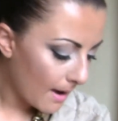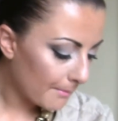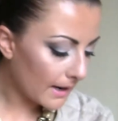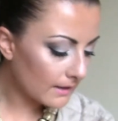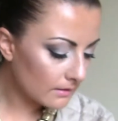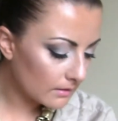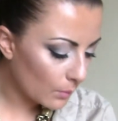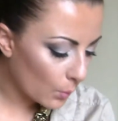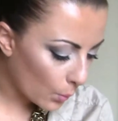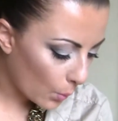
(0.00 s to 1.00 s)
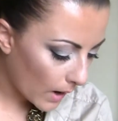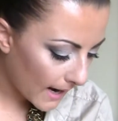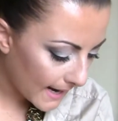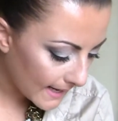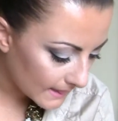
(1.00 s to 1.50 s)
By the
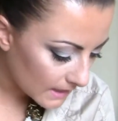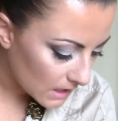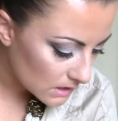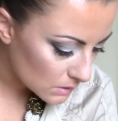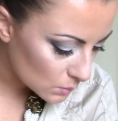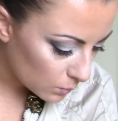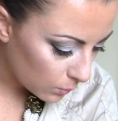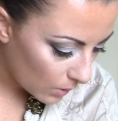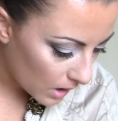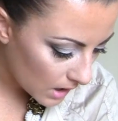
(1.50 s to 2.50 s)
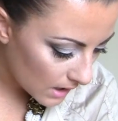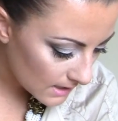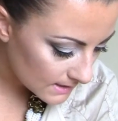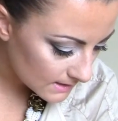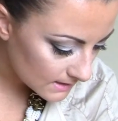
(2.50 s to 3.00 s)
way, this
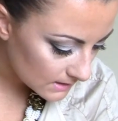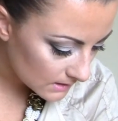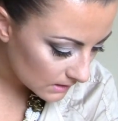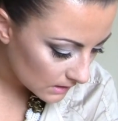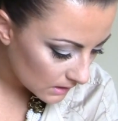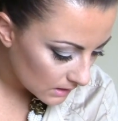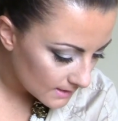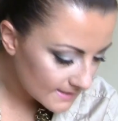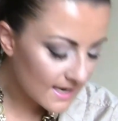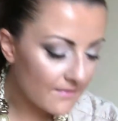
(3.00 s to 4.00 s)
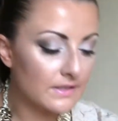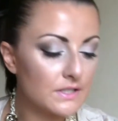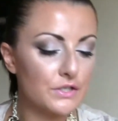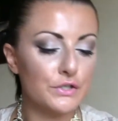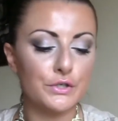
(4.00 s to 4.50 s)
was
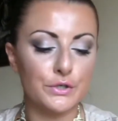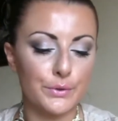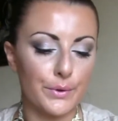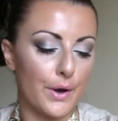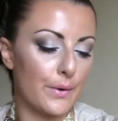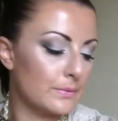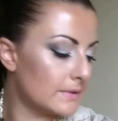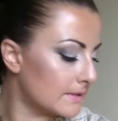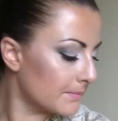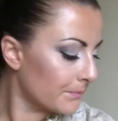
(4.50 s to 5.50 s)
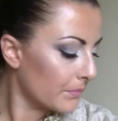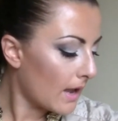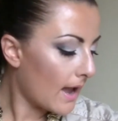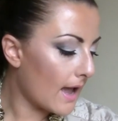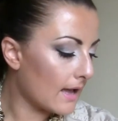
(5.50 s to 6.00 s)
17 euros
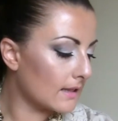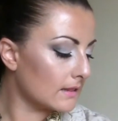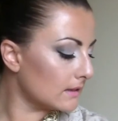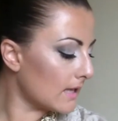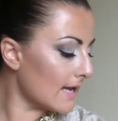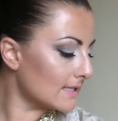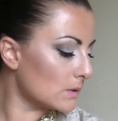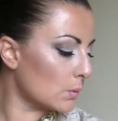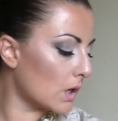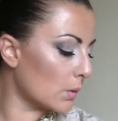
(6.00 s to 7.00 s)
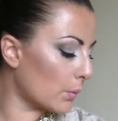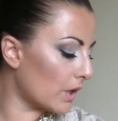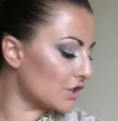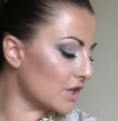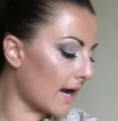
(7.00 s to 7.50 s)
And last one,
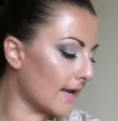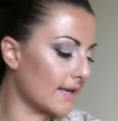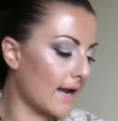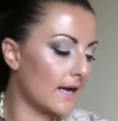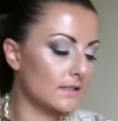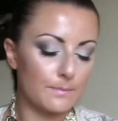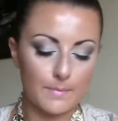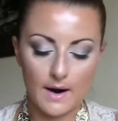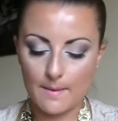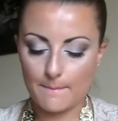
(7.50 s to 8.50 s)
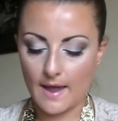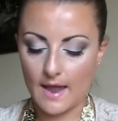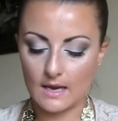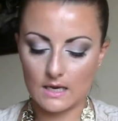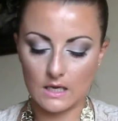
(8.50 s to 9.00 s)
which I got by
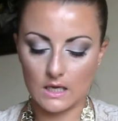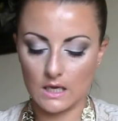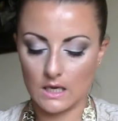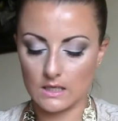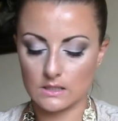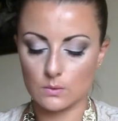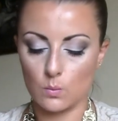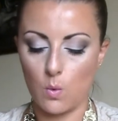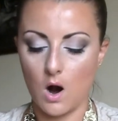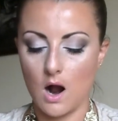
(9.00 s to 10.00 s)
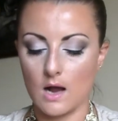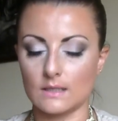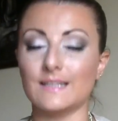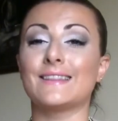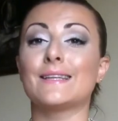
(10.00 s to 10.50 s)
MAC, is
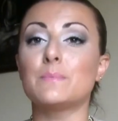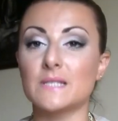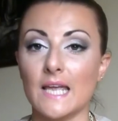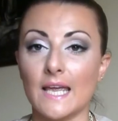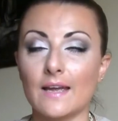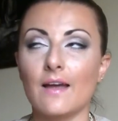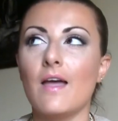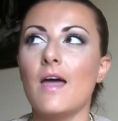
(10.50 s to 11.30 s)
one lipstick.